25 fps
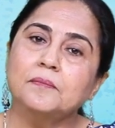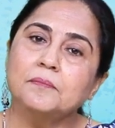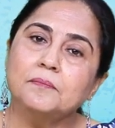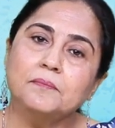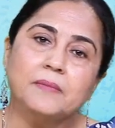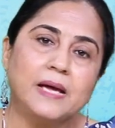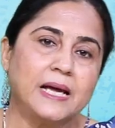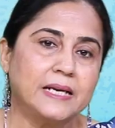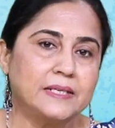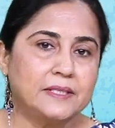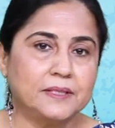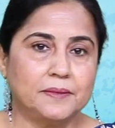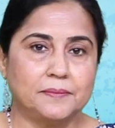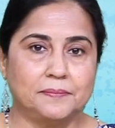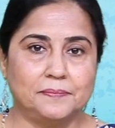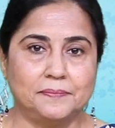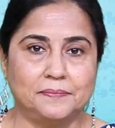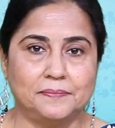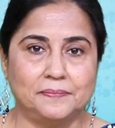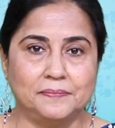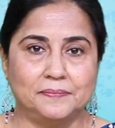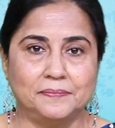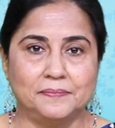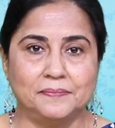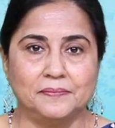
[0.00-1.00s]
madam.
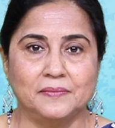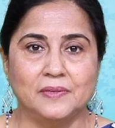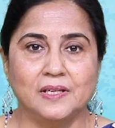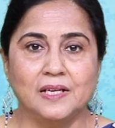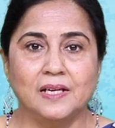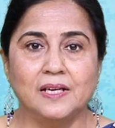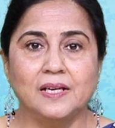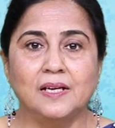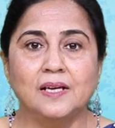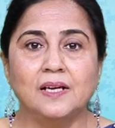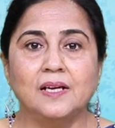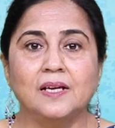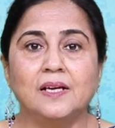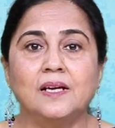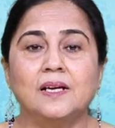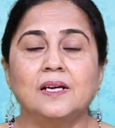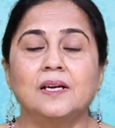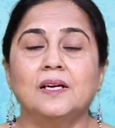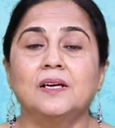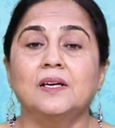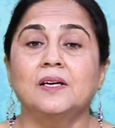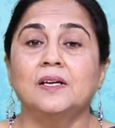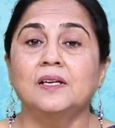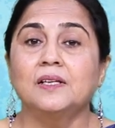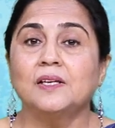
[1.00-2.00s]

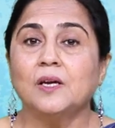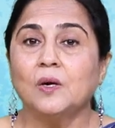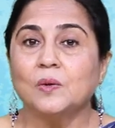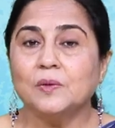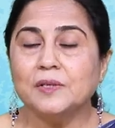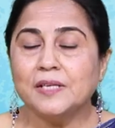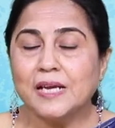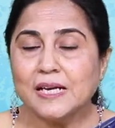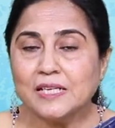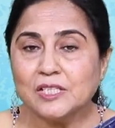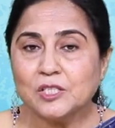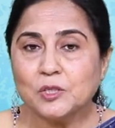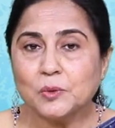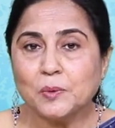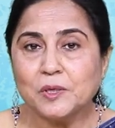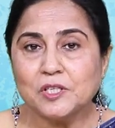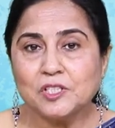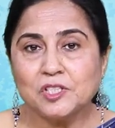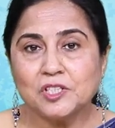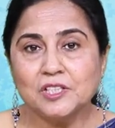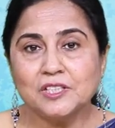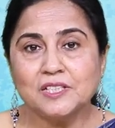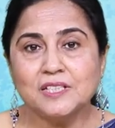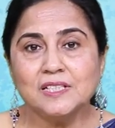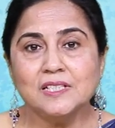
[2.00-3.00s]
Now, next
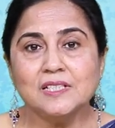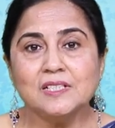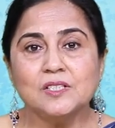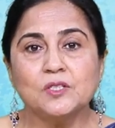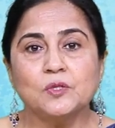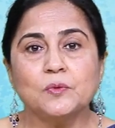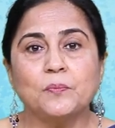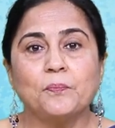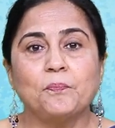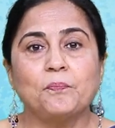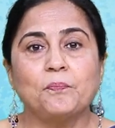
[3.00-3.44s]
question is